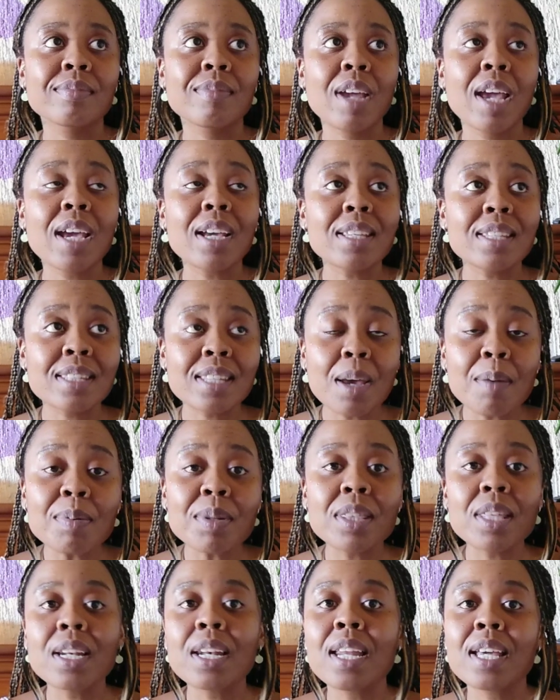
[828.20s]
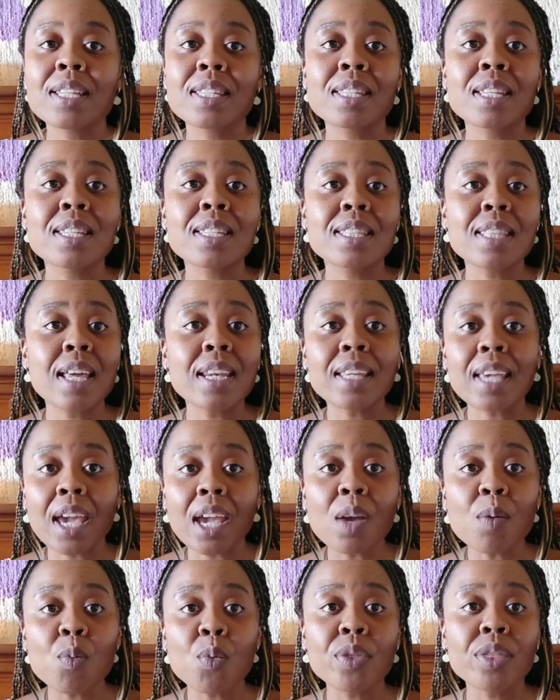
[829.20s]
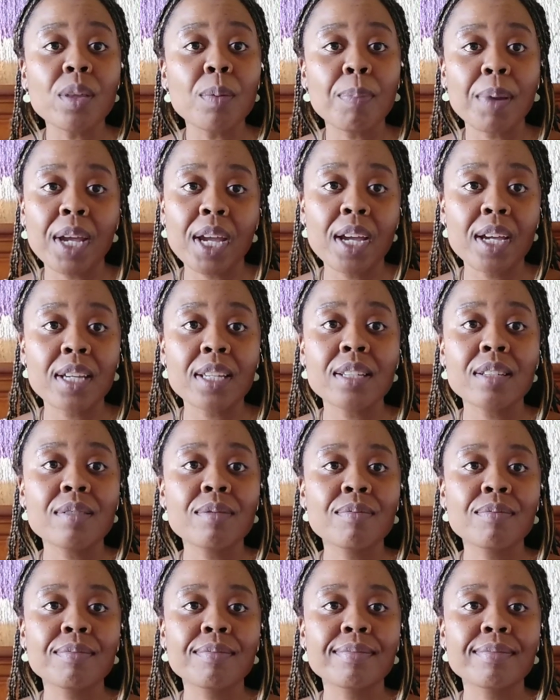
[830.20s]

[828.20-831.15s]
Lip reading: accept the lessons that came with the pain,